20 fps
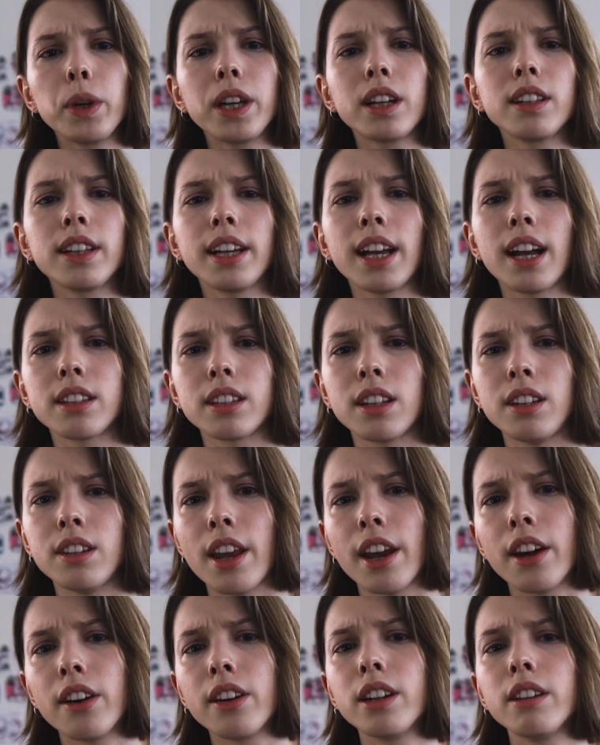Weekly has a
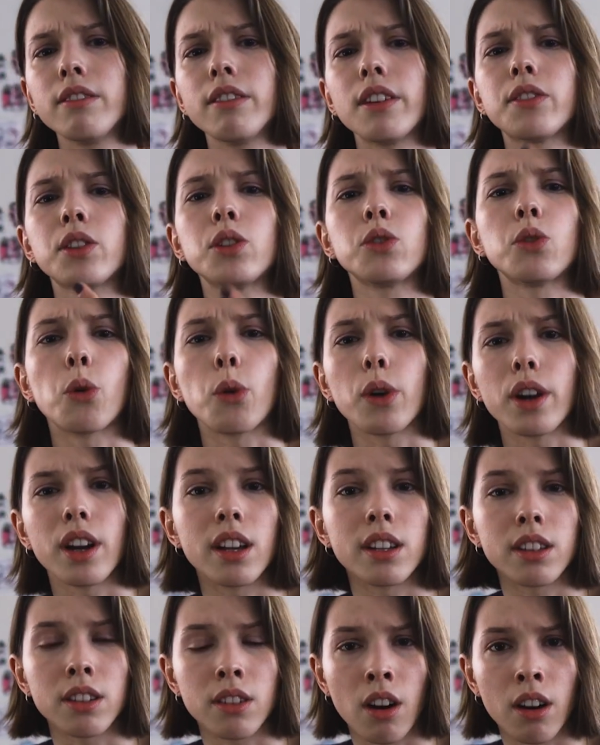narrative of
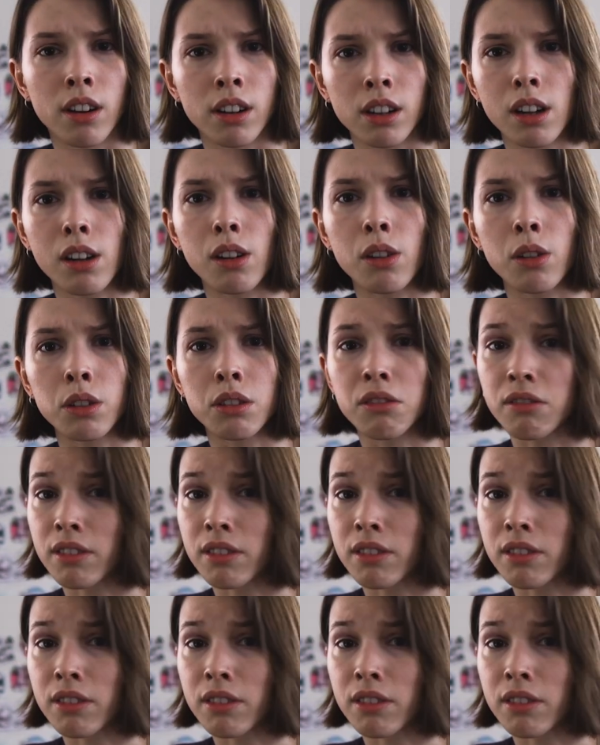stories and articles